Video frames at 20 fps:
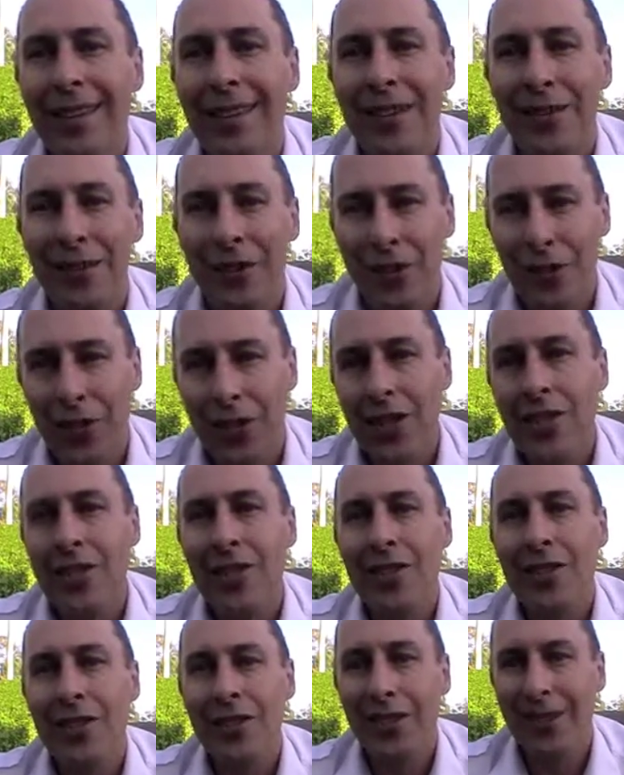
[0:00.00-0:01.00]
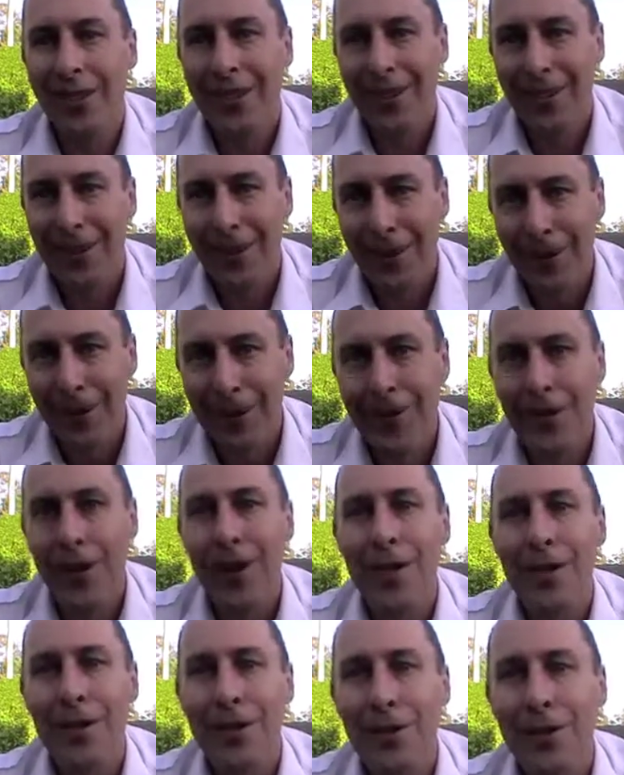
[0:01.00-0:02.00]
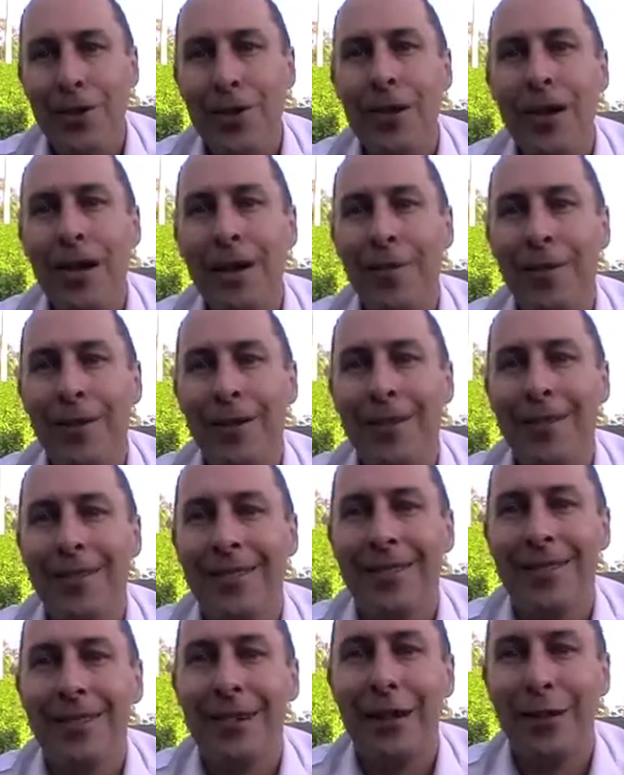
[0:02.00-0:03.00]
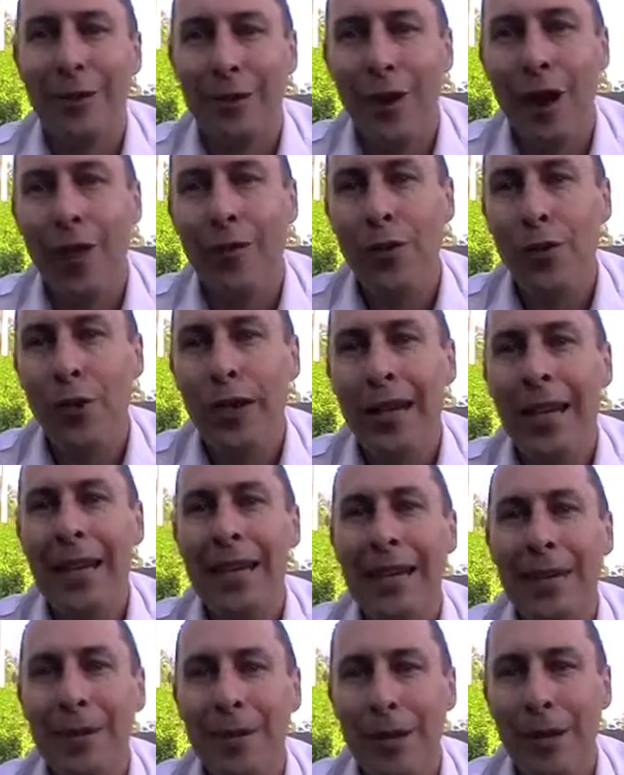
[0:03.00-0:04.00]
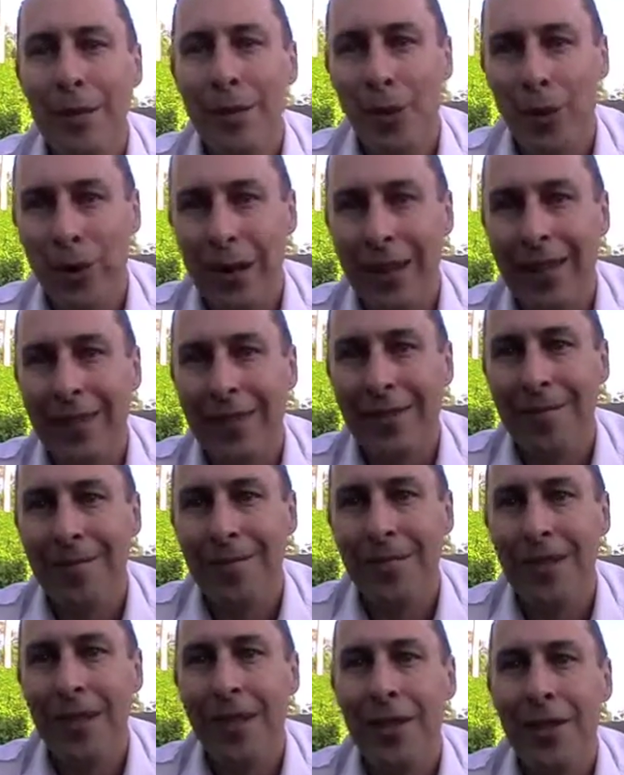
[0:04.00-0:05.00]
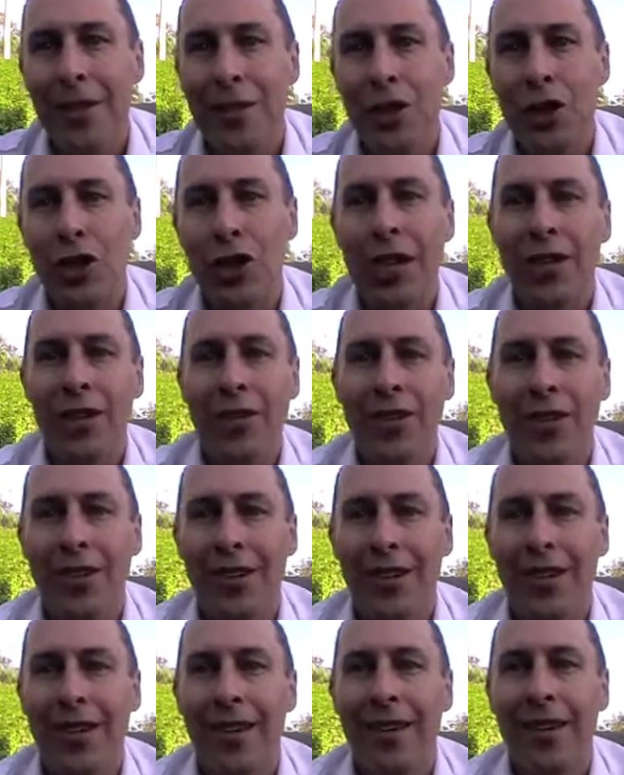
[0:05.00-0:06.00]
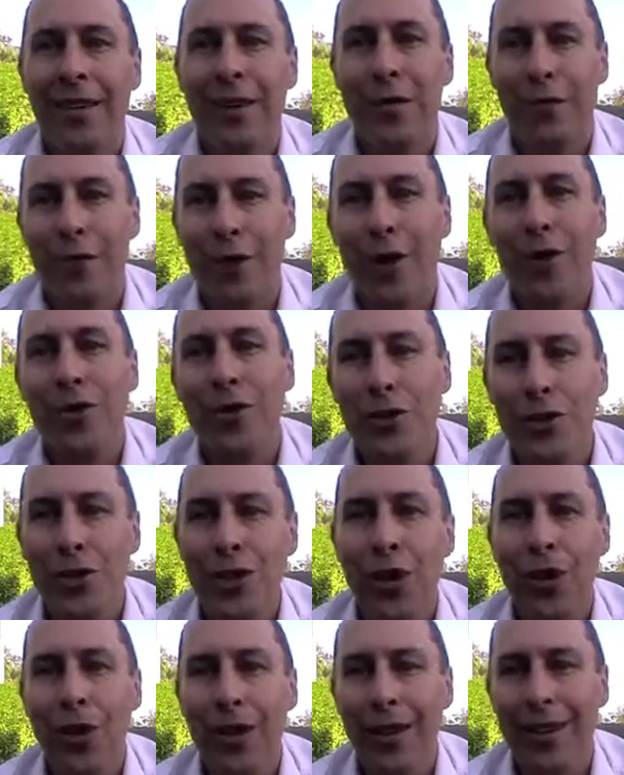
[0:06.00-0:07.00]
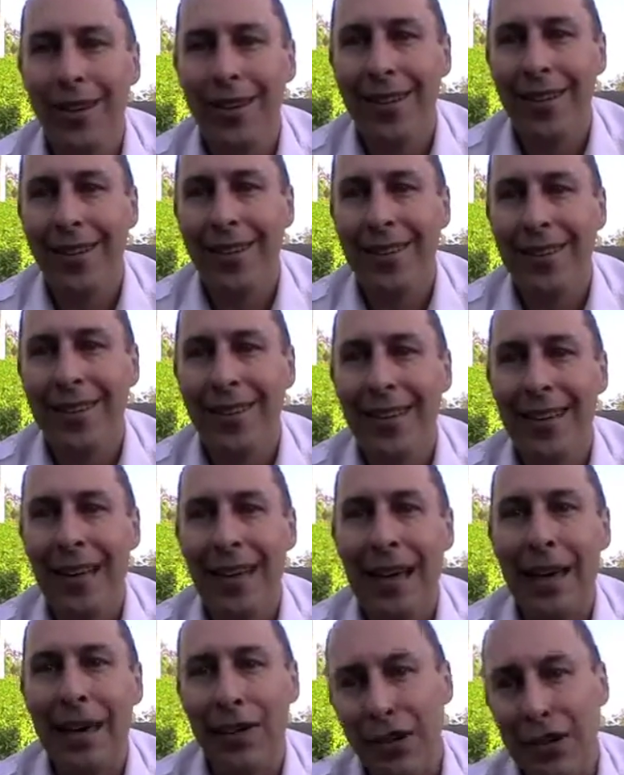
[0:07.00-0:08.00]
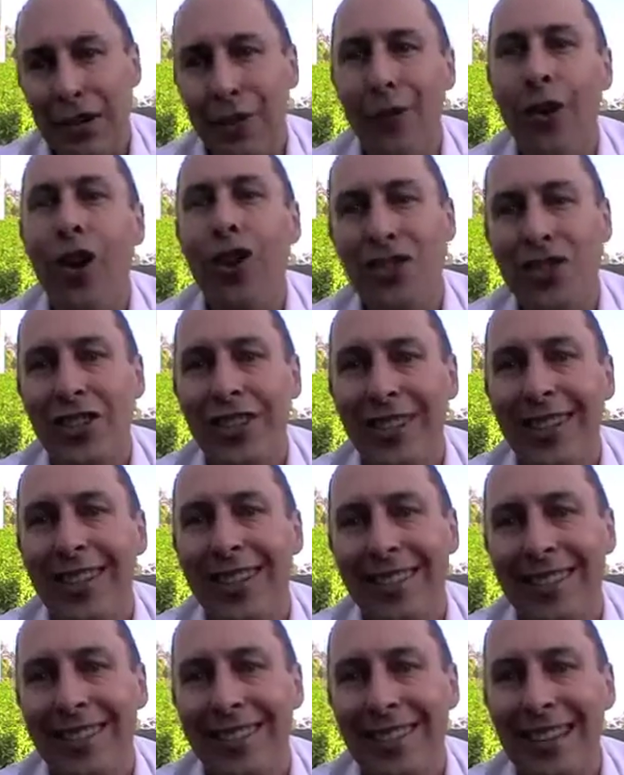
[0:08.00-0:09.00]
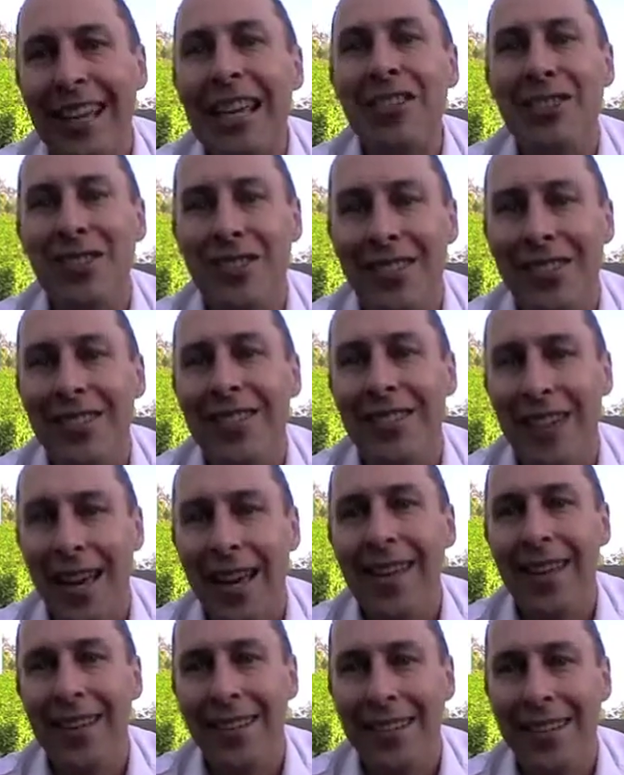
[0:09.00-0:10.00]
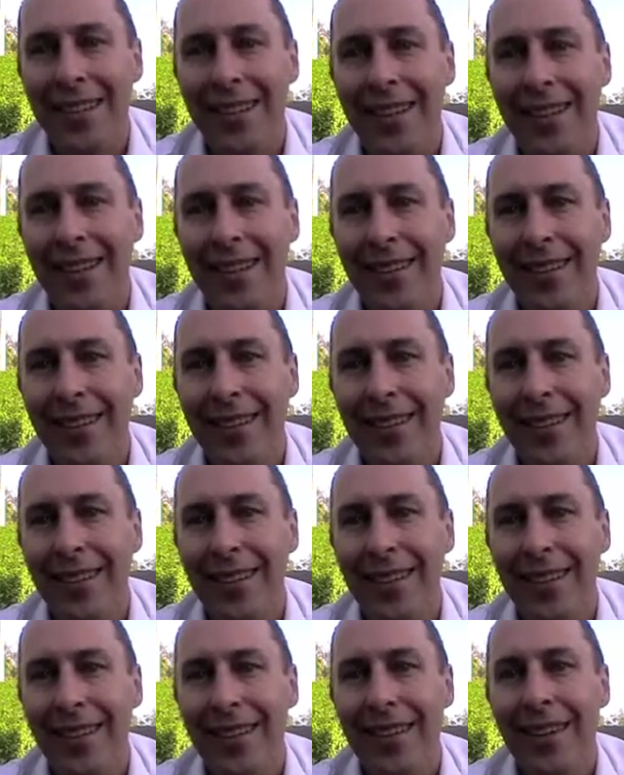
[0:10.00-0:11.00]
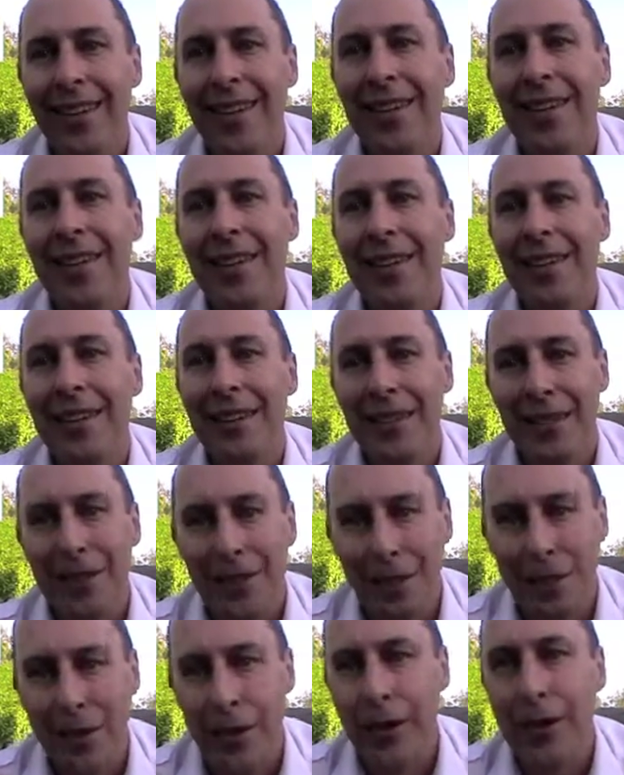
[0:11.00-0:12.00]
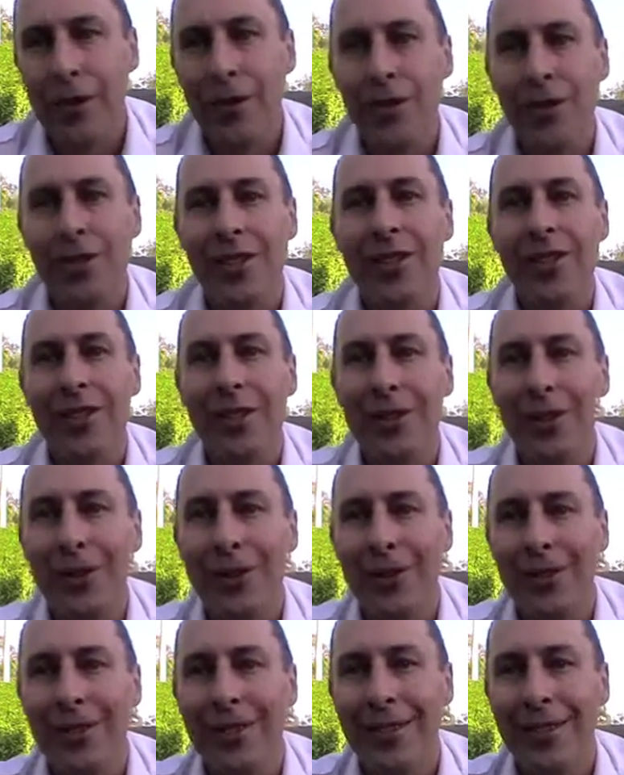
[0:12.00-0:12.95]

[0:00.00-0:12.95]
that the Jesus who decided to turn up at 5:20 a.m. in the morning to touch a frozen shoulder and defrost it instantaneously is very interested in you.